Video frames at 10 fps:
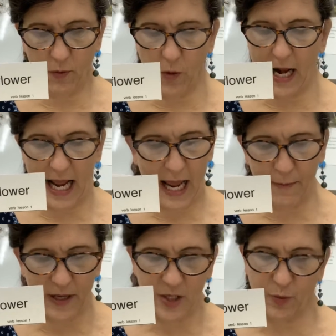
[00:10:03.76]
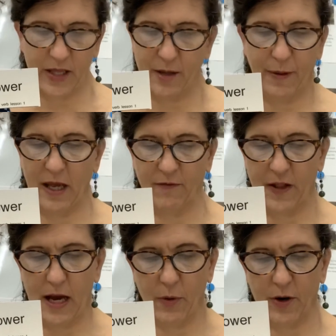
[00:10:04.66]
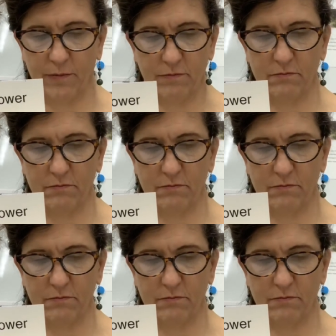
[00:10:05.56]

what happens with the pink flower?